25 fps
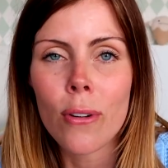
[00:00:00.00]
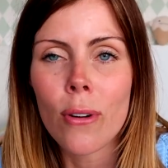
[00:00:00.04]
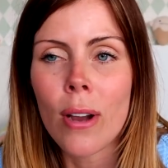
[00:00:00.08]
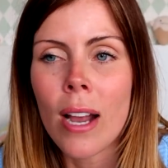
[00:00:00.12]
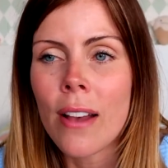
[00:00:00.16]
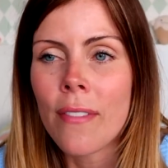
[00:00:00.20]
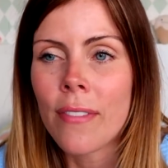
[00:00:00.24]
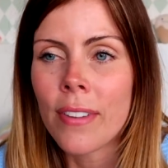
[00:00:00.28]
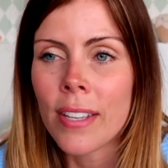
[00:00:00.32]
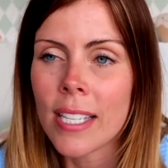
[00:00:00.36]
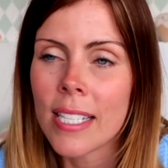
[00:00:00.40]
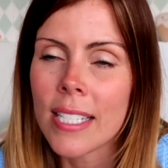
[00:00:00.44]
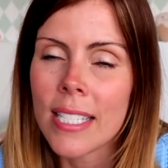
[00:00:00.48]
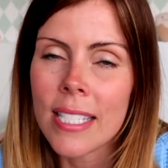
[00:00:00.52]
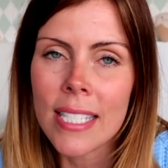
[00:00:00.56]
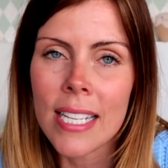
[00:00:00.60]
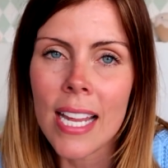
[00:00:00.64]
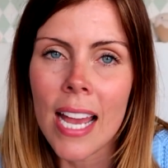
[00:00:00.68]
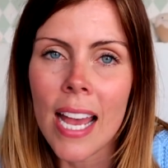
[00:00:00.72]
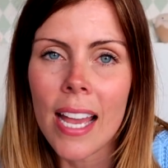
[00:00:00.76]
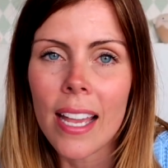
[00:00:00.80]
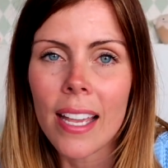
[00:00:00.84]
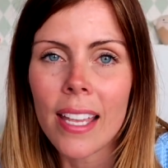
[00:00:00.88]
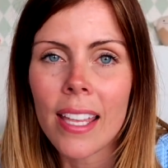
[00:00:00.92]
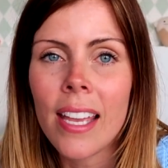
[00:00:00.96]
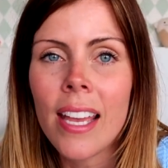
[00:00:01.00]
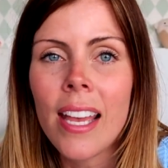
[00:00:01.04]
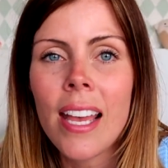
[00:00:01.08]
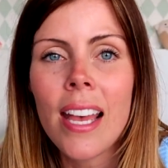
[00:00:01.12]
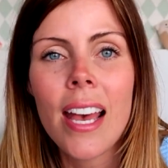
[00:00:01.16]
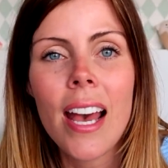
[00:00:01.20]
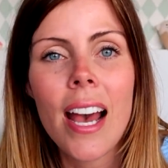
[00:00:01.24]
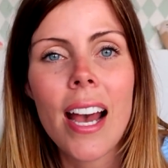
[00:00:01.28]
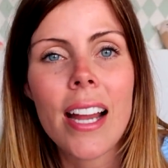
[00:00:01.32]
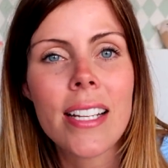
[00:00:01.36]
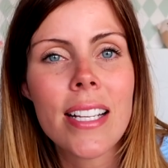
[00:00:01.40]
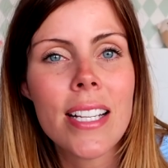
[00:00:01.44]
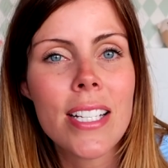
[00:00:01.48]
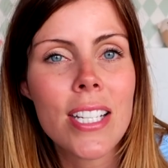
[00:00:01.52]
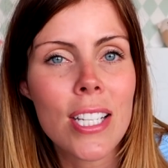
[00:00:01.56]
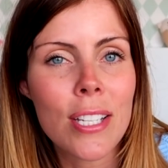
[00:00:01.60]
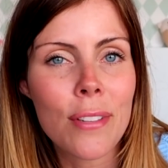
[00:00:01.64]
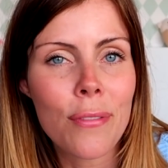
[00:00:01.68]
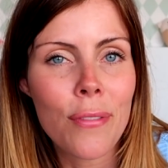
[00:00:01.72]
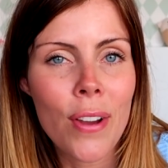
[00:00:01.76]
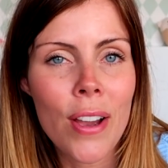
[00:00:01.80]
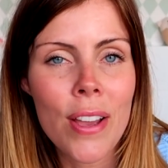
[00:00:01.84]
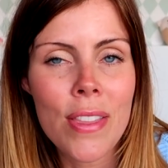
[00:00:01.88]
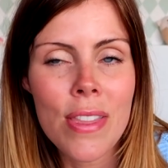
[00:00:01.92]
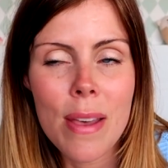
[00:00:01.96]
or having a snack. And I
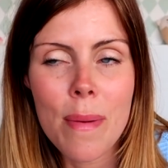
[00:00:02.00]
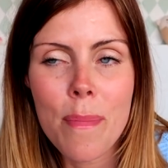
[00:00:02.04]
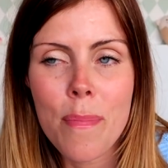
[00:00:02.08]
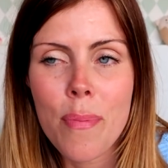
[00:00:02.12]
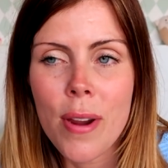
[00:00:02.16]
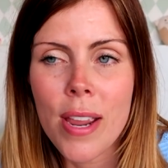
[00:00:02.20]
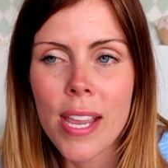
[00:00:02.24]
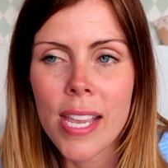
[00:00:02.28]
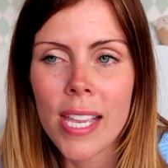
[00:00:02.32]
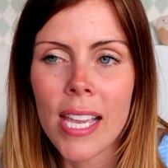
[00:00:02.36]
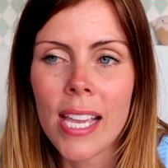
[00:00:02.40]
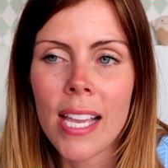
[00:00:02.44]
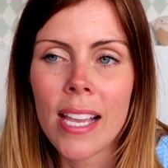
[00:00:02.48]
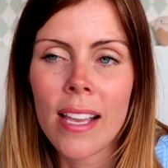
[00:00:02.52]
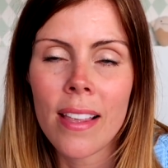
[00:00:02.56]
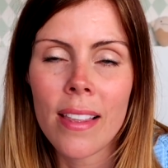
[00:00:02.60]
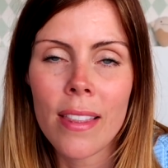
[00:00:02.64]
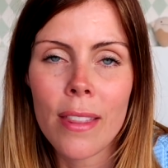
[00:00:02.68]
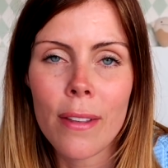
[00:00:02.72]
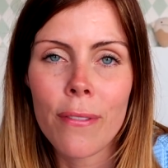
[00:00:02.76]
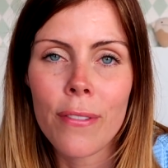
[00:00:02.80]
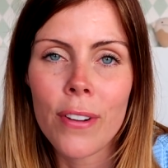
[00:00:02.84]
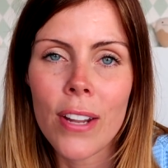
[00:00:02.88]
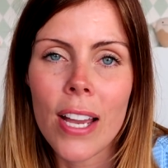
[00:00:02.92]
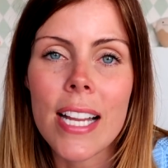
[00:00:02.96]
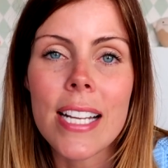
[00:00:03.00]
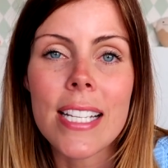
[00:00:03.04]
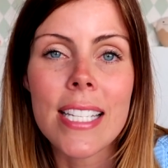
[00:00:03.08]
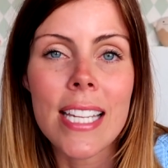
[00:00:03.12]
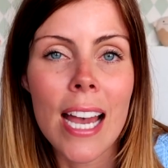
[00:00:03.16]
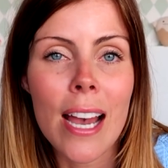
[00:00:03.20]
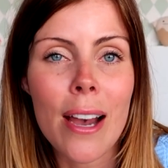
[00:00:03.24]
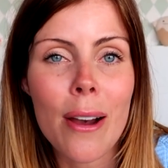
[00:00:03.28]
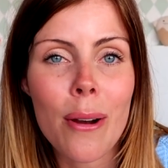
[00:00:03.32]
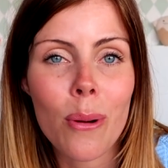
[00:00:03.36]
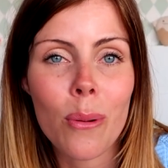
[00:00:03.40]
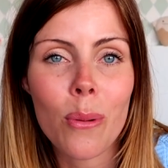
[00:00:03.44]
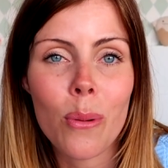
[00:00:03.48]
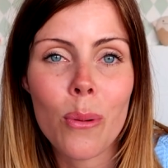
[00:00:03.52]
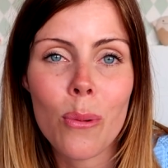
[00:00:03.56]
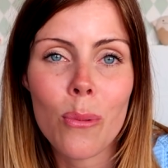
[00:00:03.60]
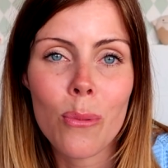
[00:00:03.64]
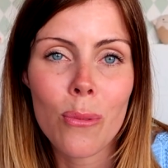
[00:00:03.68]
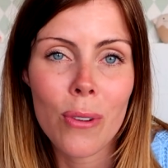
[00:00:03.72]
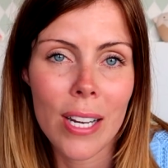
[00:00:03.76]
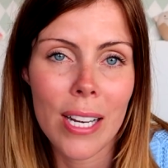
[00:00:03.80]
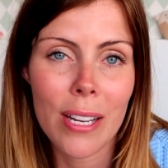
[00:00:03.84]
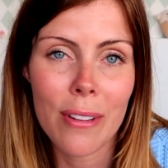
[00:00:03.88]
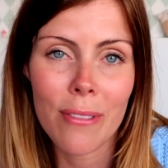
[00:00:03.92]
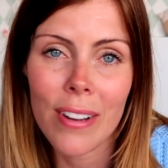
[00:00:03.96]
just find that breaking the flight down
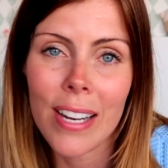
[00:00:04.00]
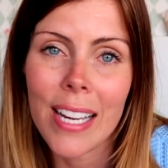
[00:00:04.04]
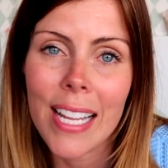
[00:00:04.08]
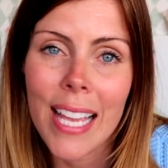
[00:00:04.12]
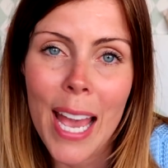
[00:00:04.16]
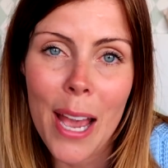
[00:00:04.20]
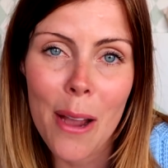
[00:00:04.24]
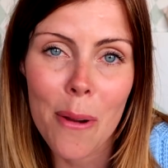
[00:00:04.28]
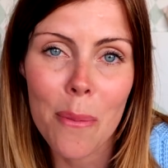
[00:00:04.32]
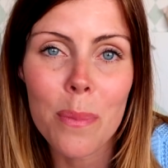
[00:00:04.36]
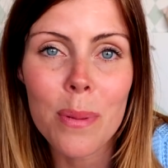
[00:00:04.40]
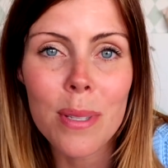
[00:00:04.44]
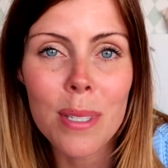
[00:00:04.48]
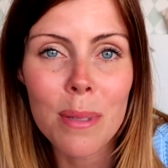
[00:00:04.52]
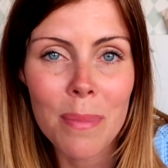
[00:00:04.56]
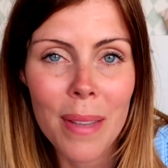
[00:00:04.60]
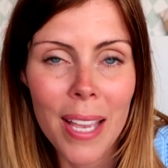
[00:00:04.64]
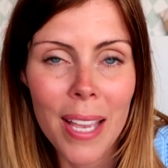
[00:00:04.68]
really helps